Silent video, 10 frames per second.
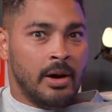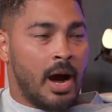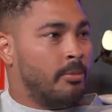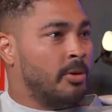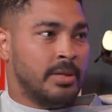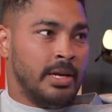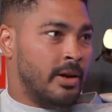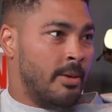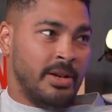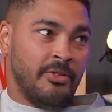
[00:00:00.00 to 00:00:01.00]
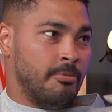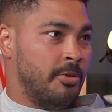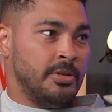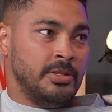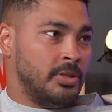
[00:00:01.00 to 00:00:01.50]
I'm not there. I'm a different
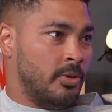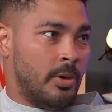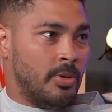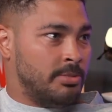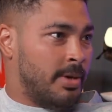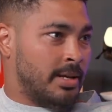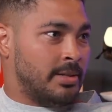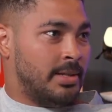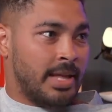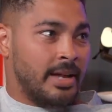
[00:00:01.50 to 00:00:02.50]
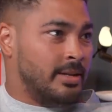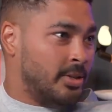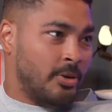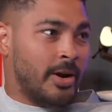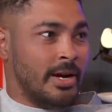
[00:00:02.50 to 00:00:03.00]
person to who I was back then
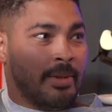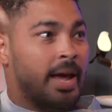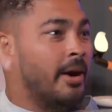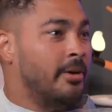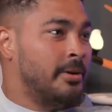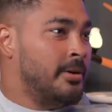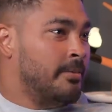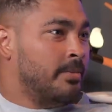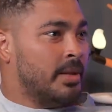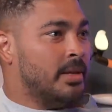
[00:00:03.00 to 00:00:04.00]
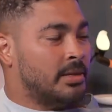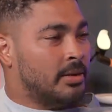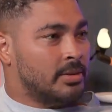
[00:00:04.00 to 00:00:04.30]
to who I am now. So